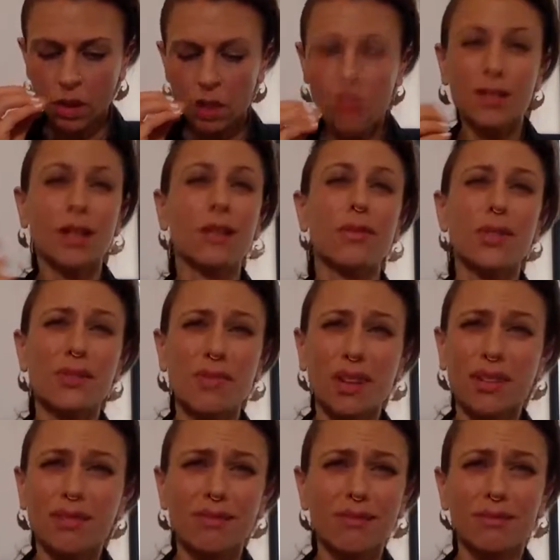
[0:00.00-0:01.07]
Because not just
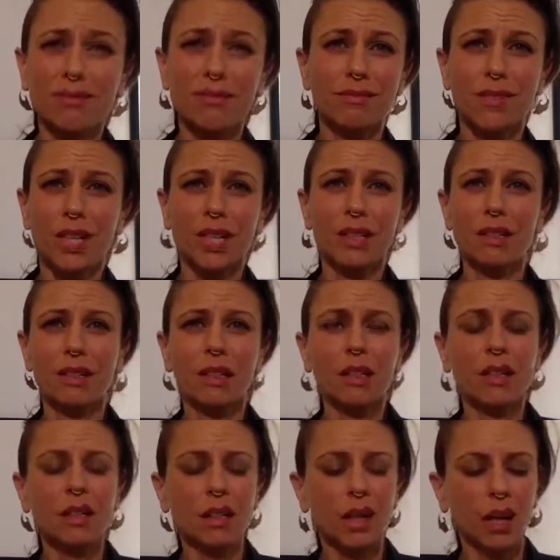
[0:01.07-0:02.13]
it, right?
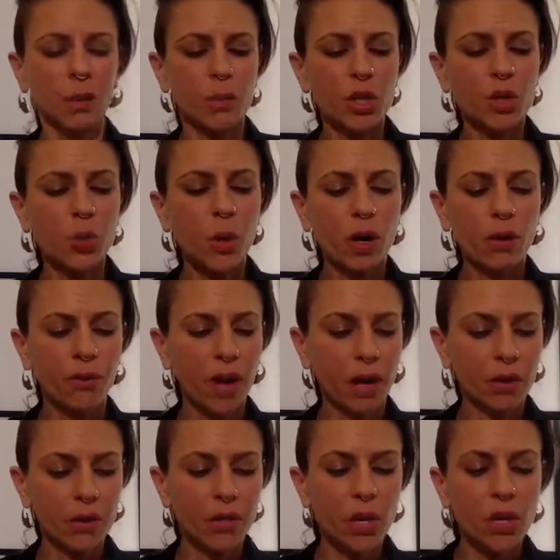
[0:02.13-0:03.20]
12th
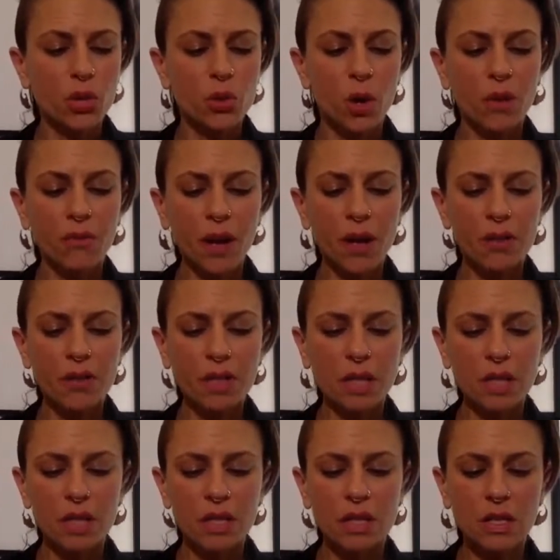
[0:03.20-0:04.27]
house. 12th house
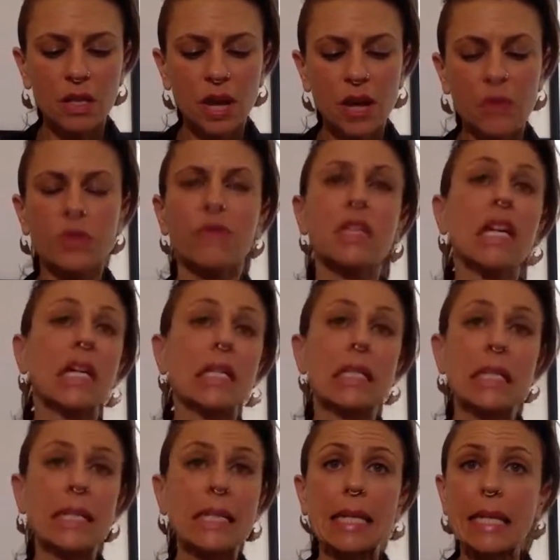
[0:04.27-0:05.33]
is the house of the
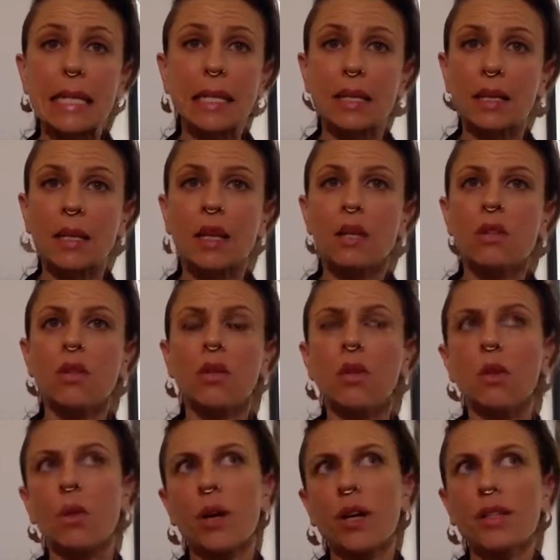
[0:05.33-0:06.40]
unseen.
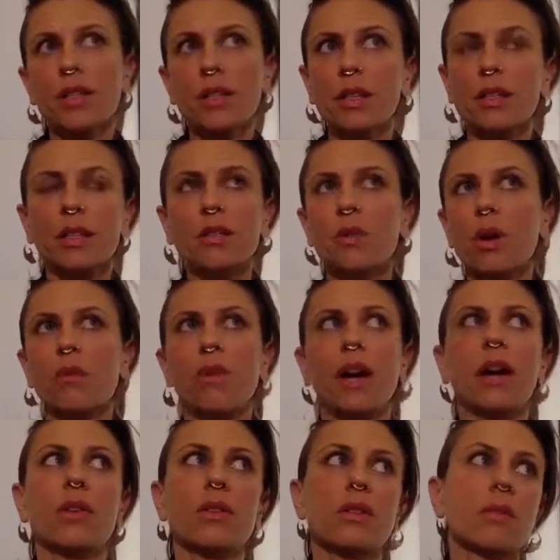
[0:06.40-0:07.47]
So Aquarius in the 12th
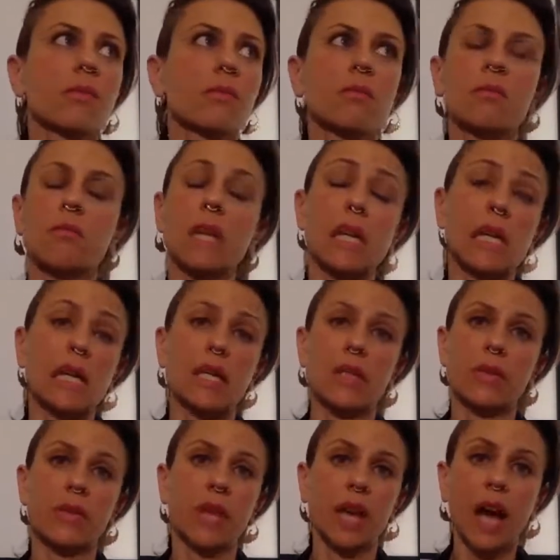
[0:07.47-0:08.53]
house to me
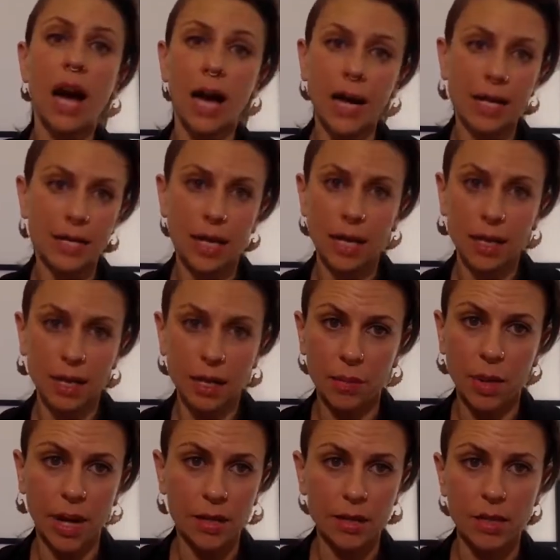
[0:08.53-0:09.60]
is like high psychic
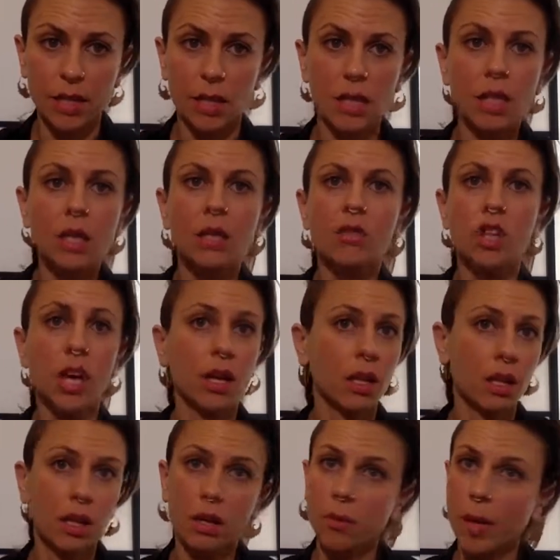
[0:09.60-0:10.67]
capacity,
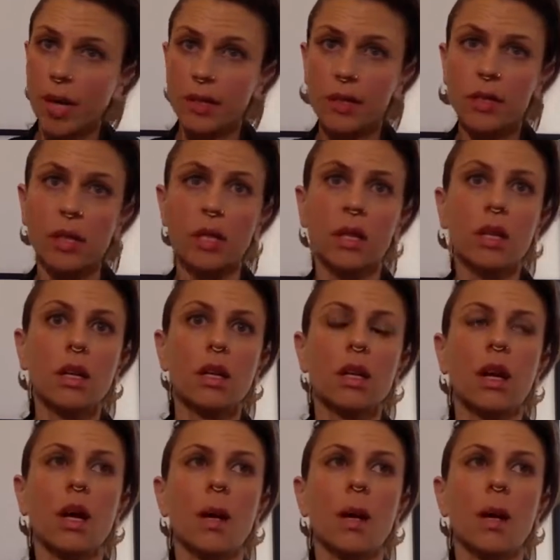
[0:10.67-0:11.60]
channeling capacity,